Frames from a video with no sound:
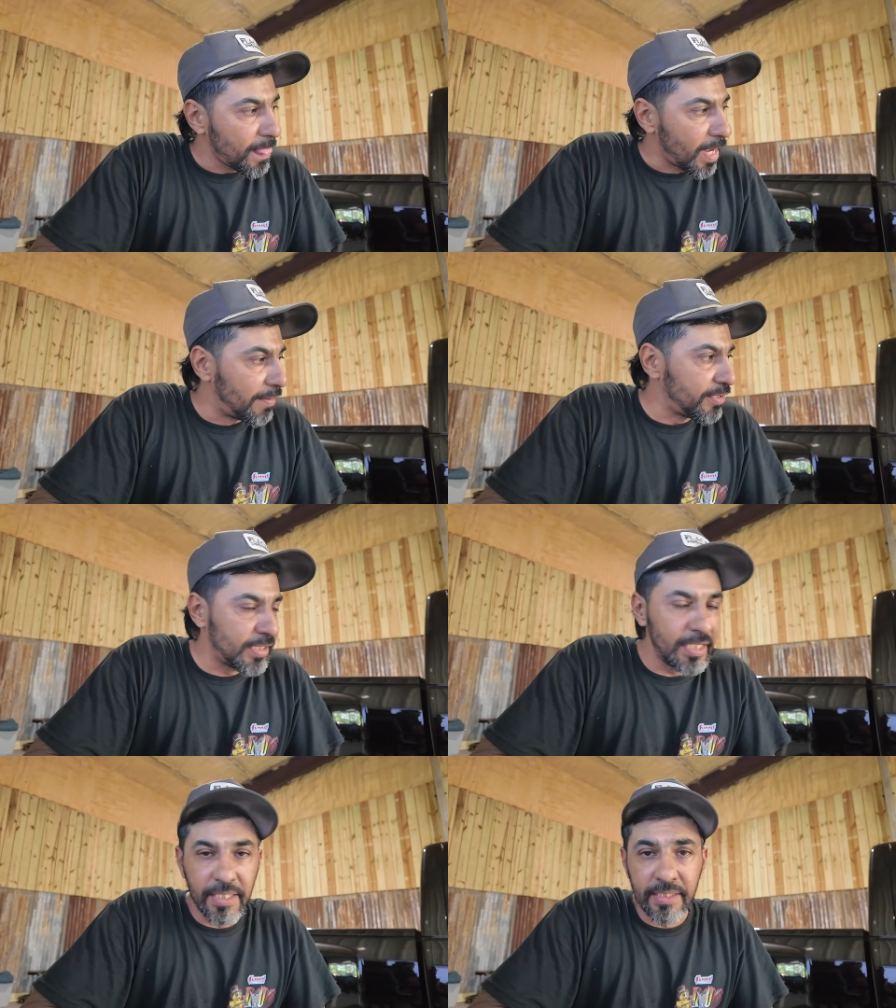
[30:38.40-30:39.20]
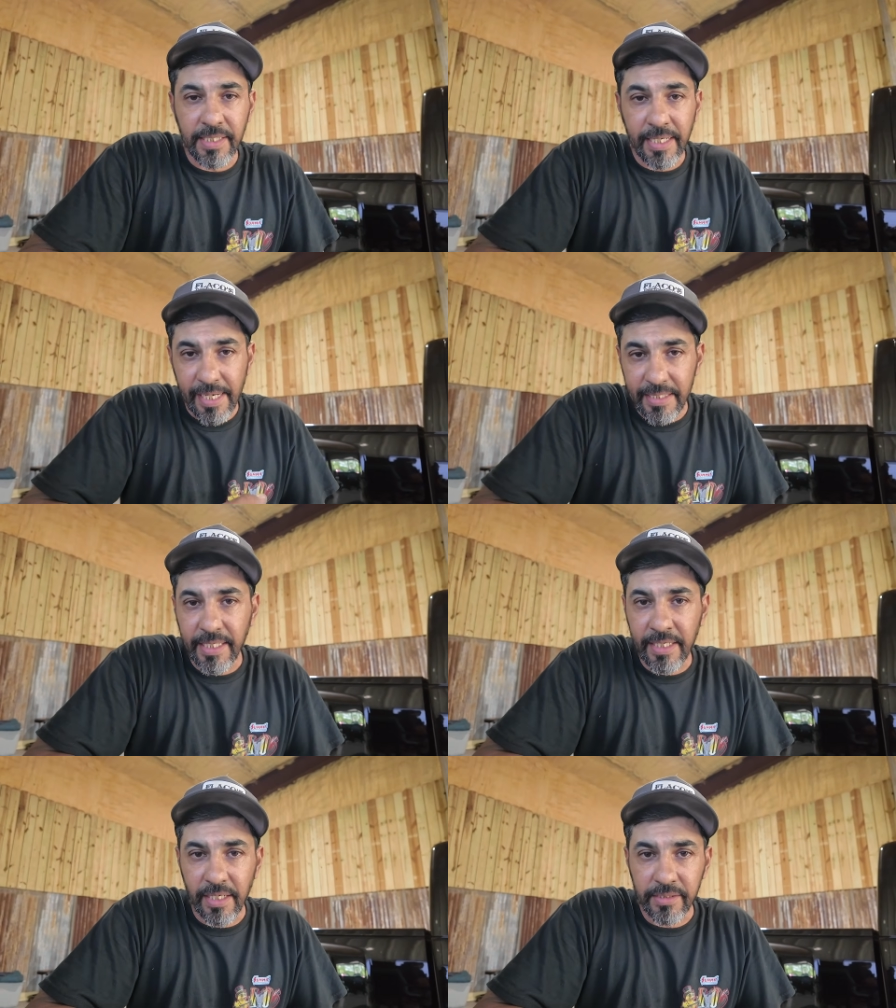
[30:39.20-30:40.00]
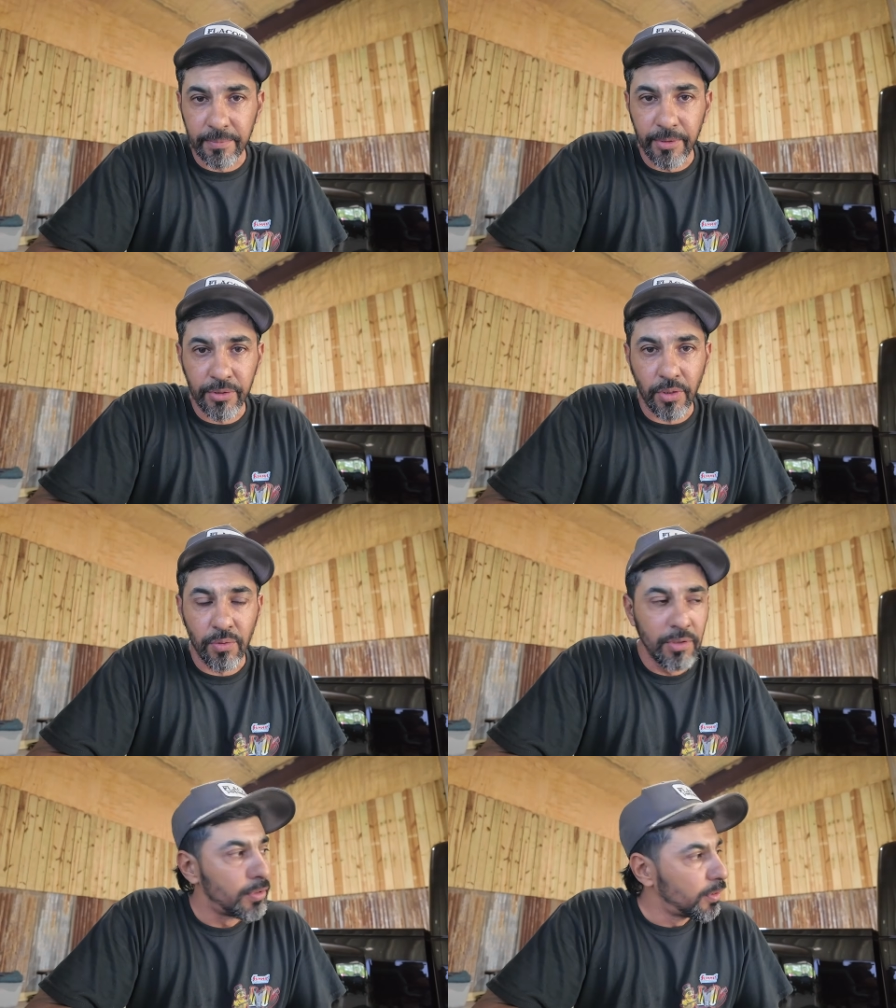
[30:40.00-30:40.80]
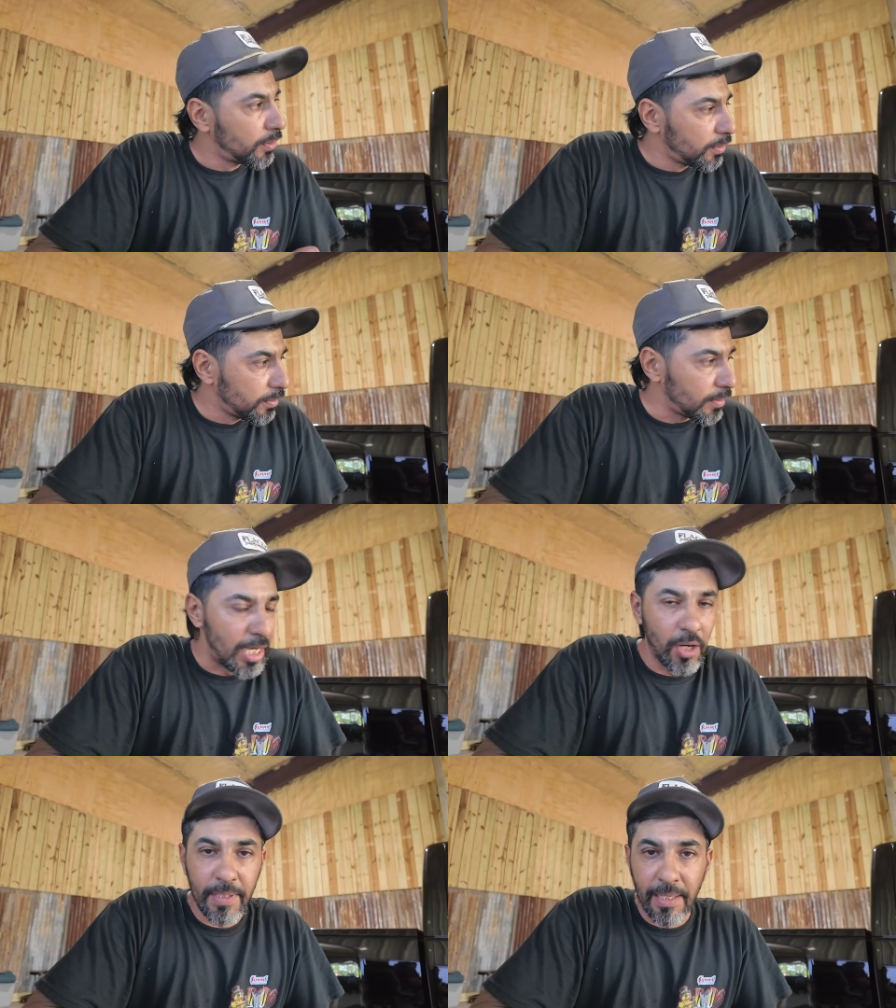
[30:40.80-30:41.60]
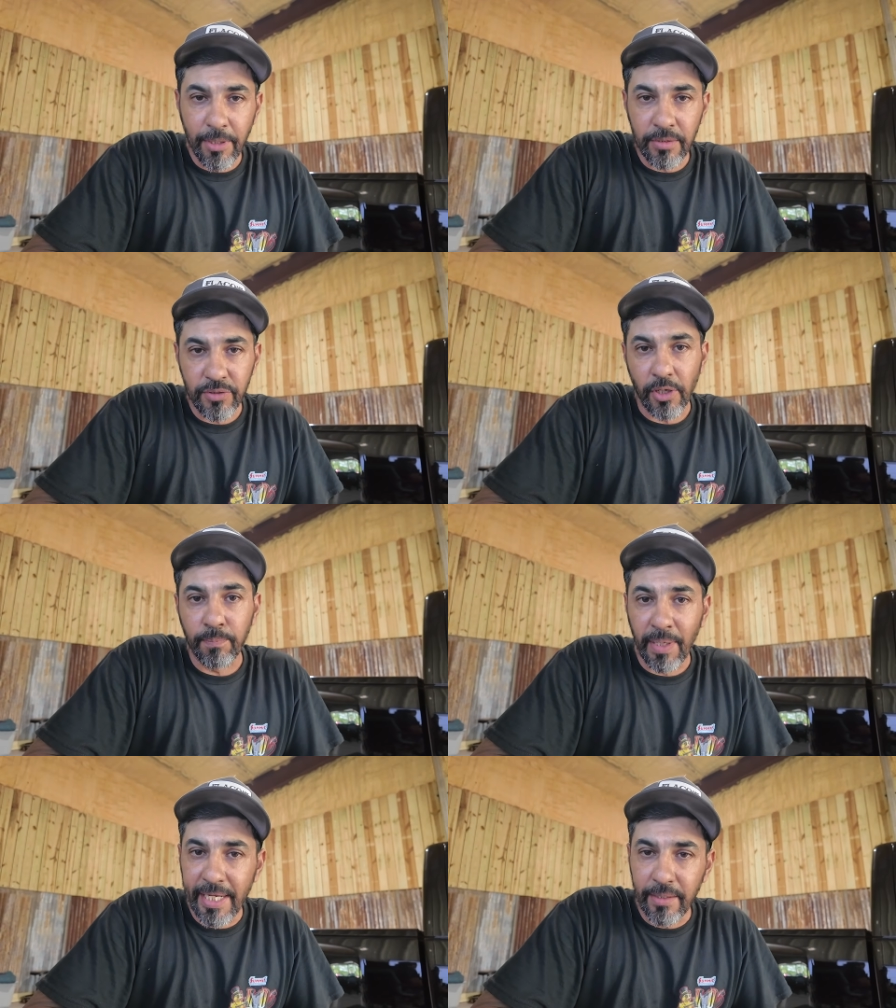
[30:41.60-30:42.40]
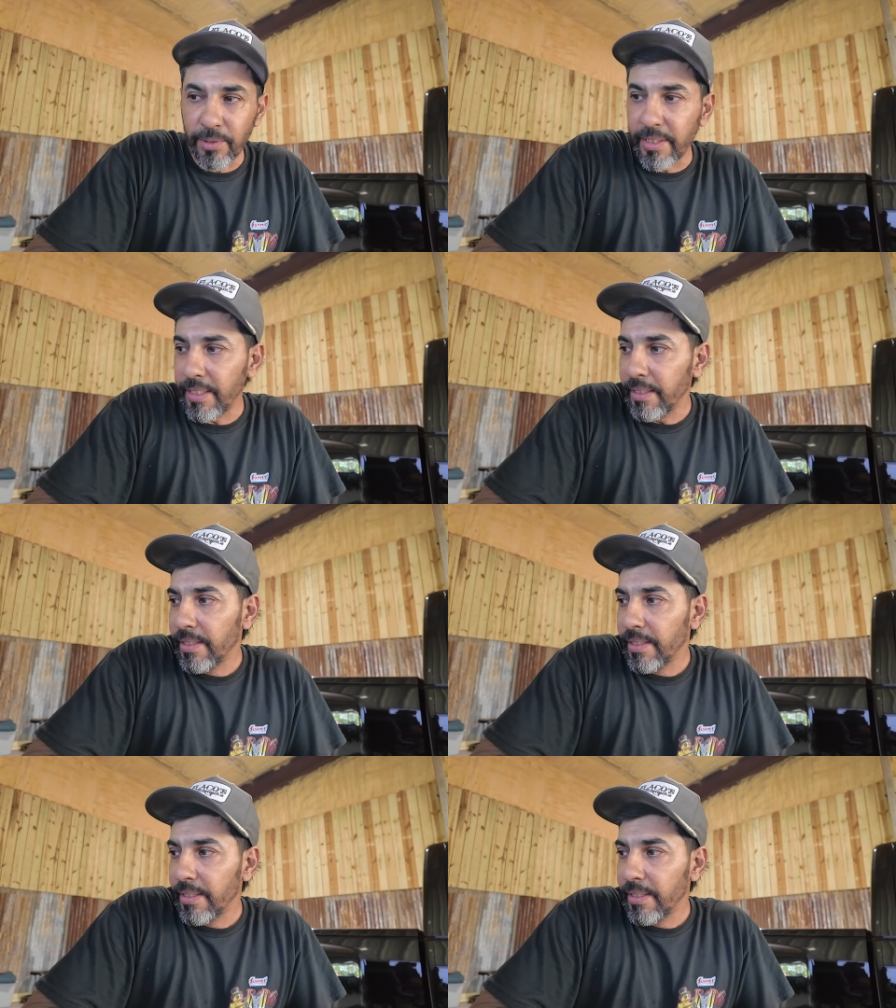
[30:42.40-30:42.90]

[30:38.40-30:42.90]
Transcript: Obviously this thing is a customer, so I'll be able to start playing with it,